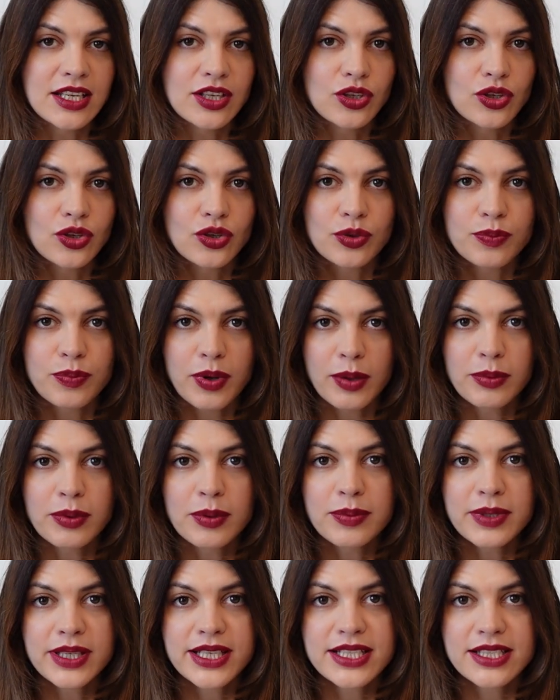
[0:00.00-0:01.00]
You could
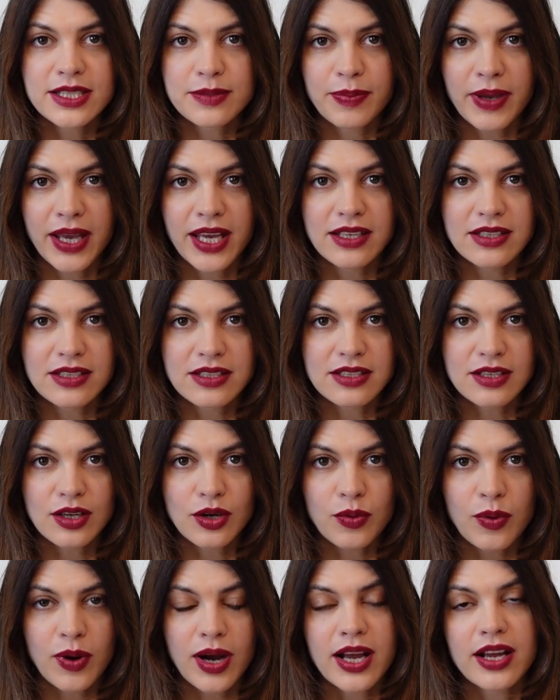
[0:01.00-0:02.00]
probably spend
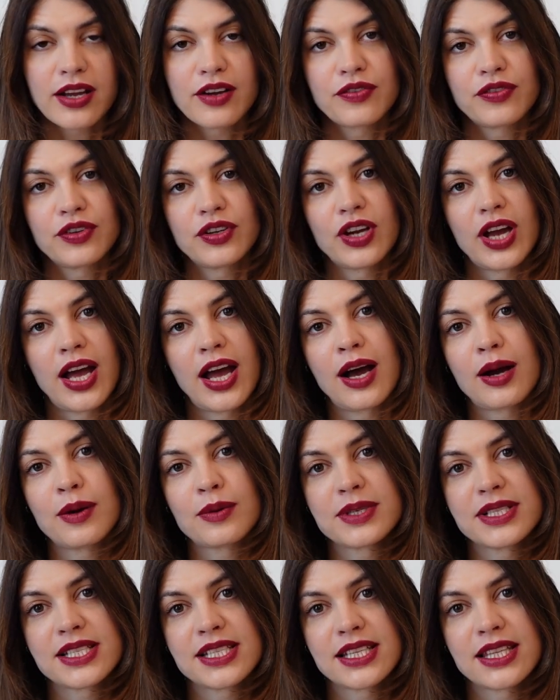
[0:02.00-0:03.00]
quite a few
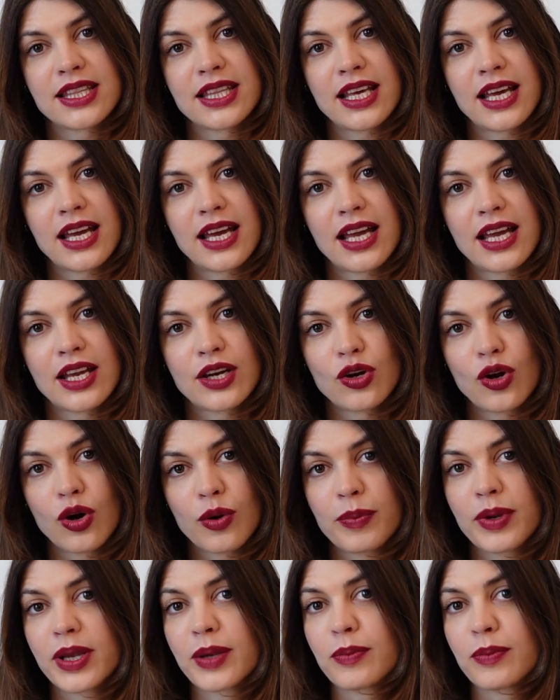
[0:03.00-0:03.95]
hours in there and not be